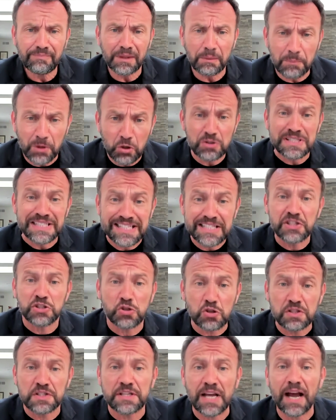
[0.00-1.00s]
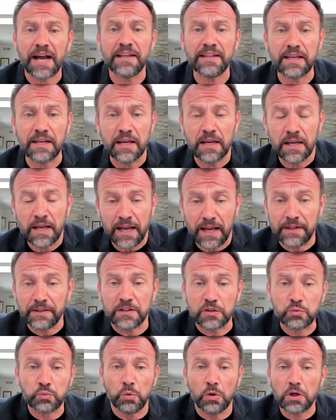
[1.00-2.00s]
Because this society and
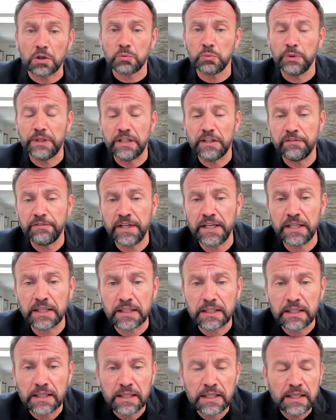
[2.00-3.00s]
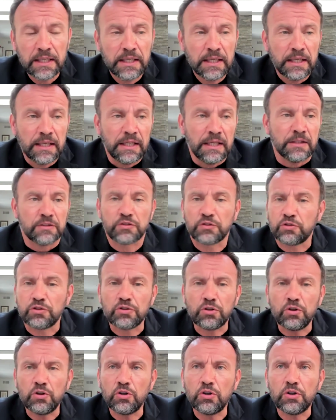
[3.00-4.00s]
this world we live in,
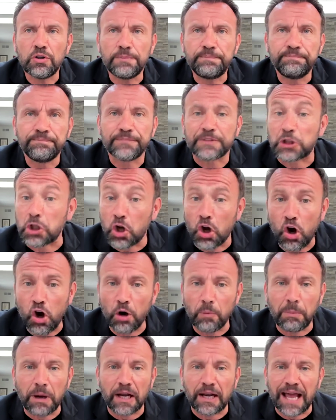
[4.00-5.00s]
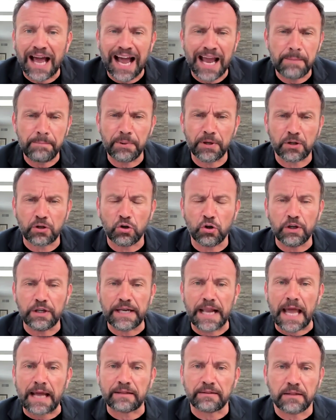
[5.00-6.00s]
so global, hyper
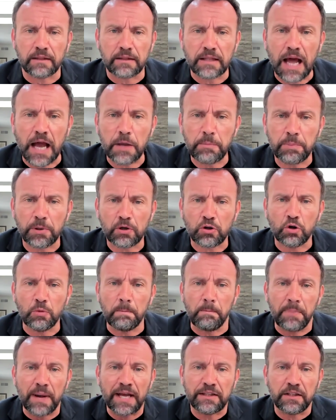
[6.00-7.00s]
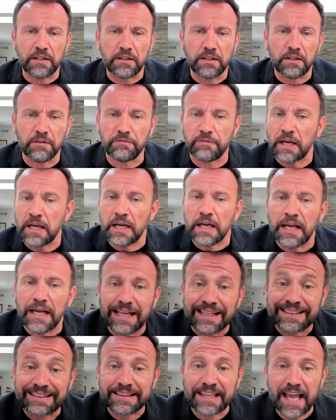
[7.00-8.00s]
connected, hyper competitive,
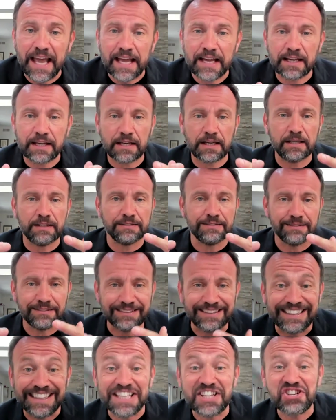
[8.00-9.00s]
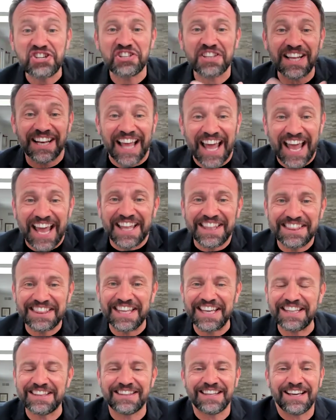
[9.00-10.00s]
tech, digital, and
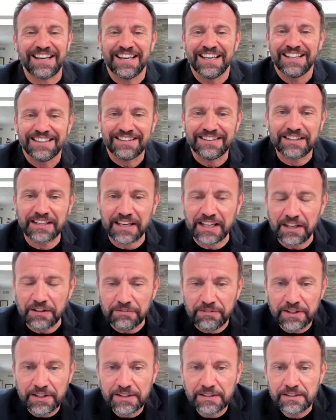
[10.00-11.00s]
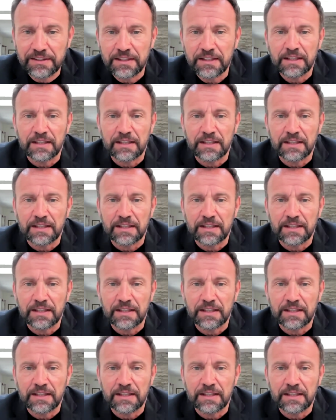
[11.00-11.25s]
data driven,